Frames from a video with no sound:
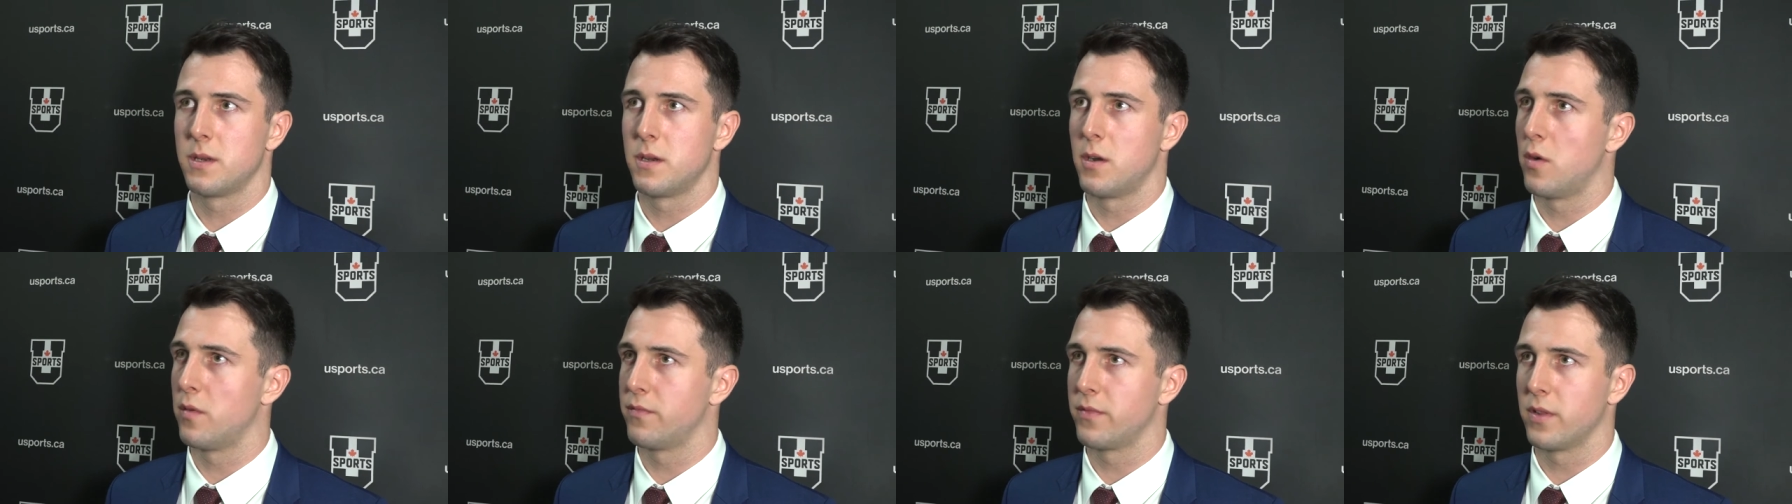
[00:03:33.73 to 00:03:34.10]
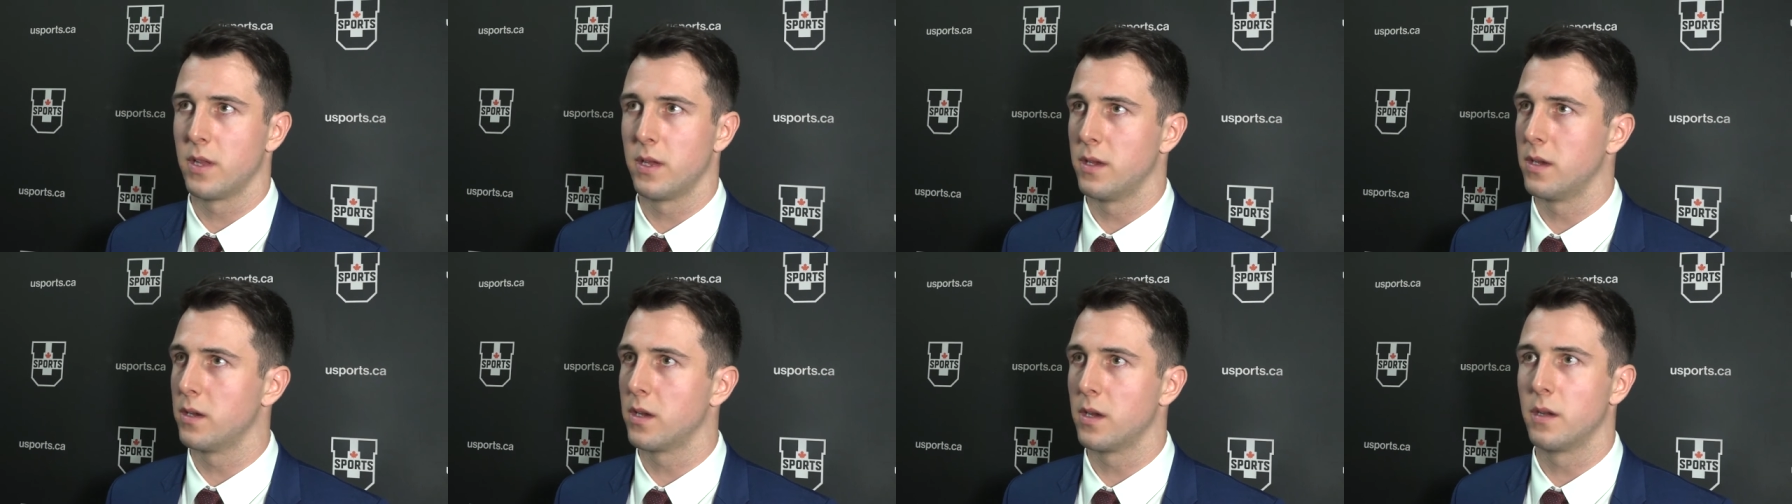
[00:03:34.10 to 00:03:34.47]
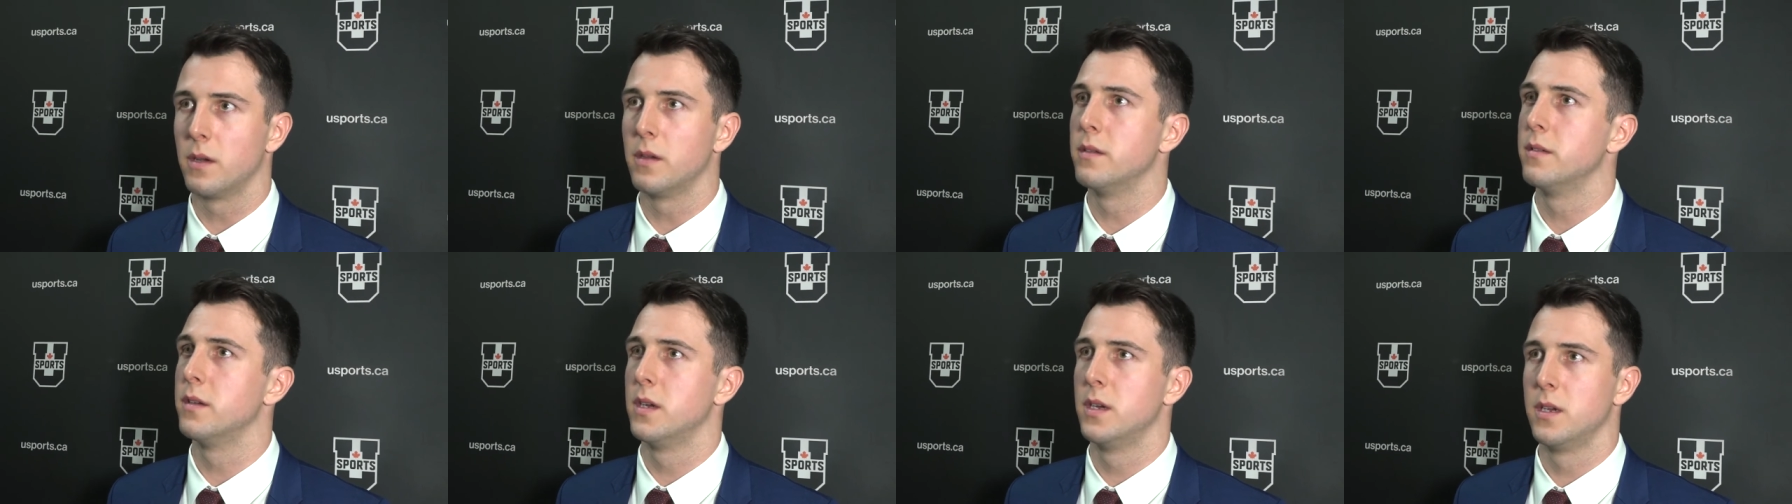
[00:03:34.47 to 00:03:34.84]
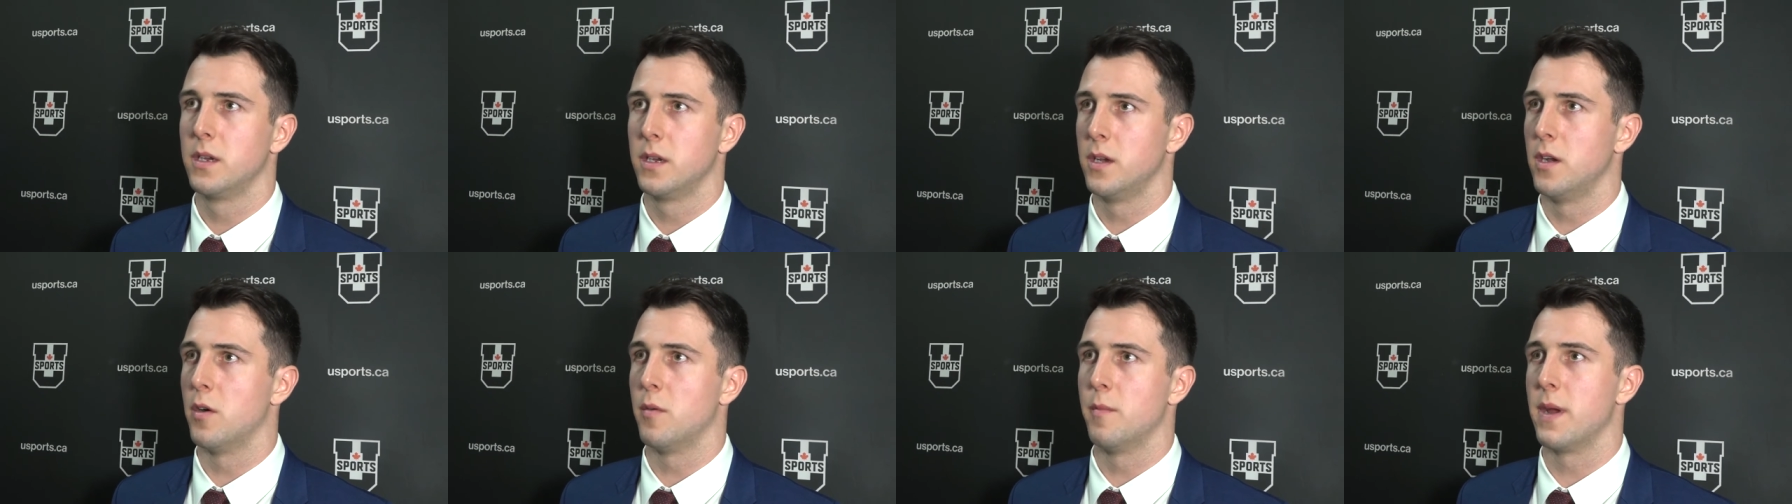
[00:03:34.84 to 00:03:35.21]
and hopefully you can,
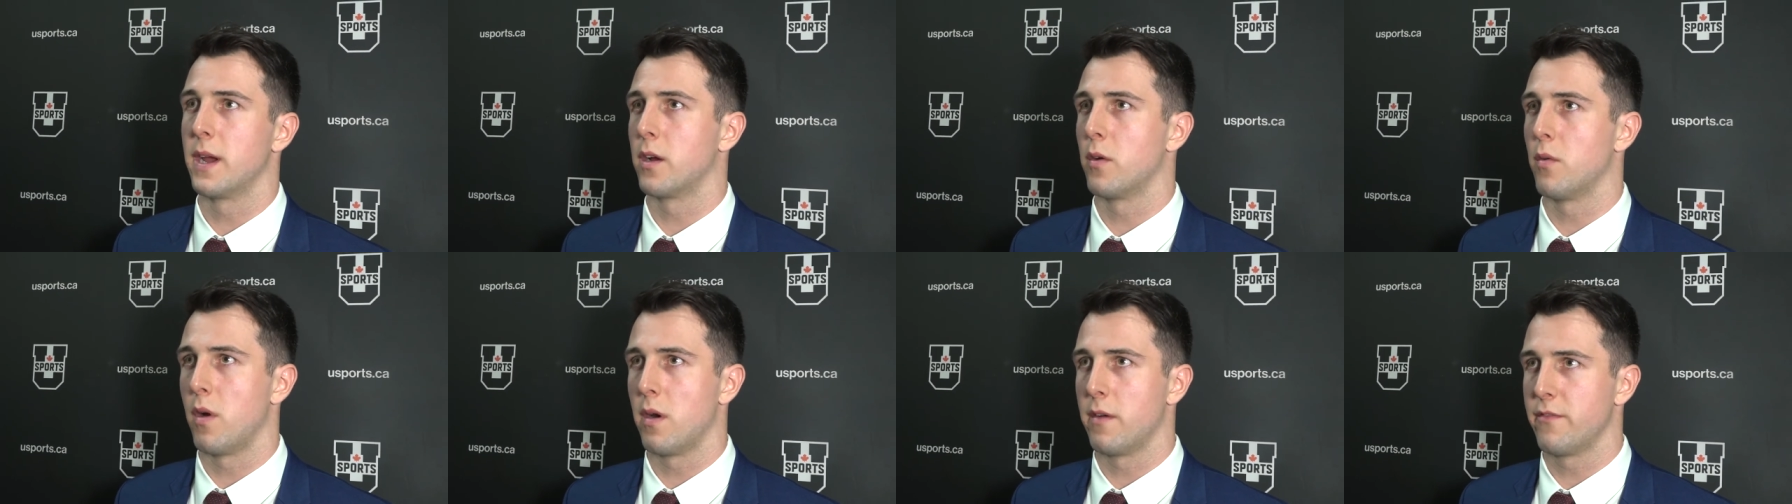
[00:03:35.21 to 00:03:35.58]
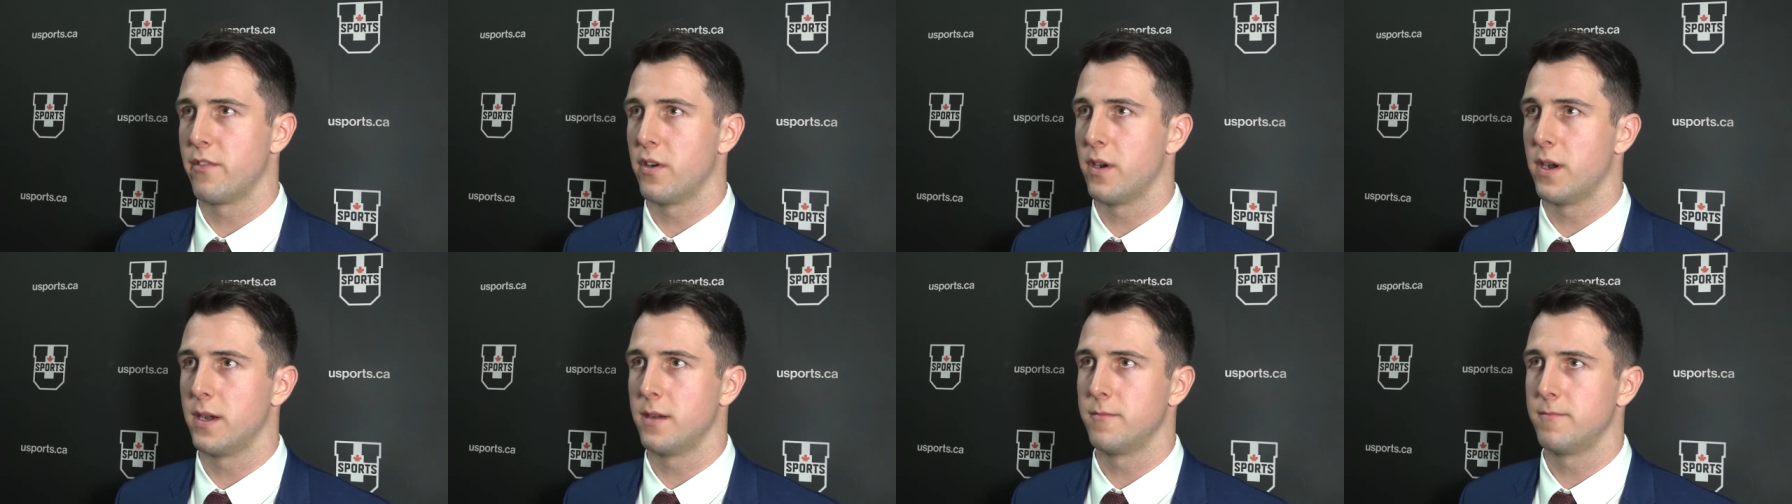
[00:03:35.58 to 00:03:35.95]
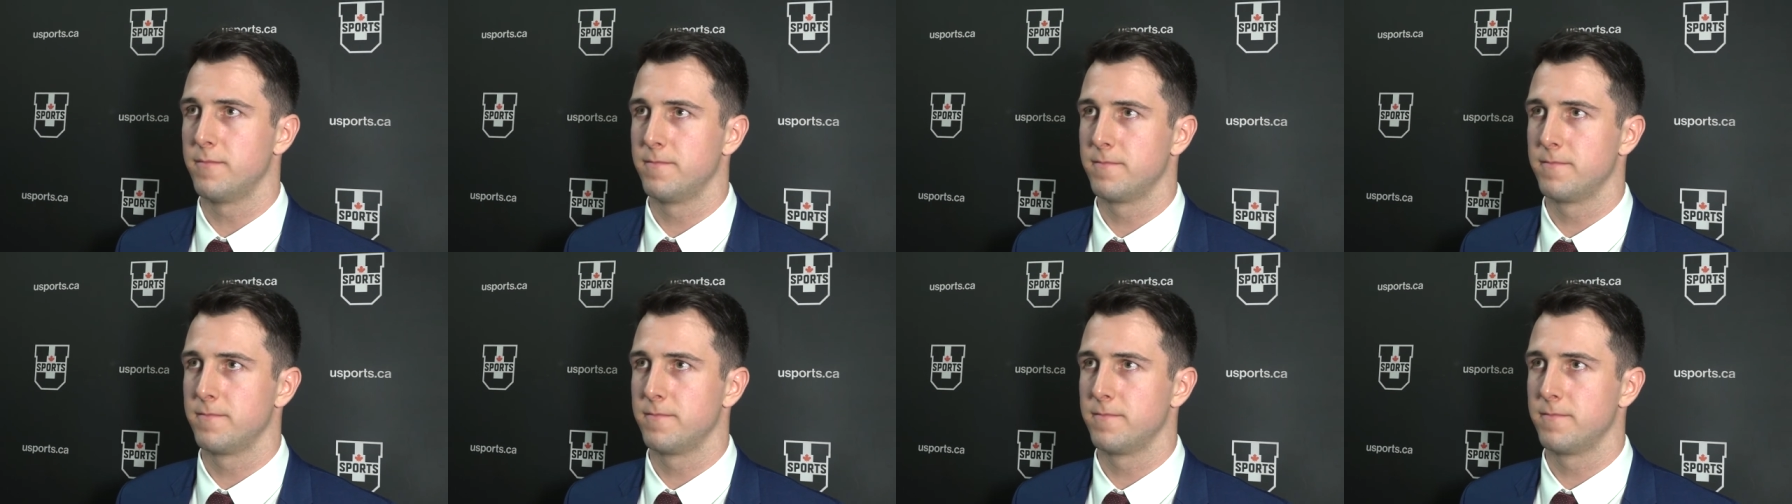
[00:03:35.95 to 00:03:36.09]
you know, make a run for it.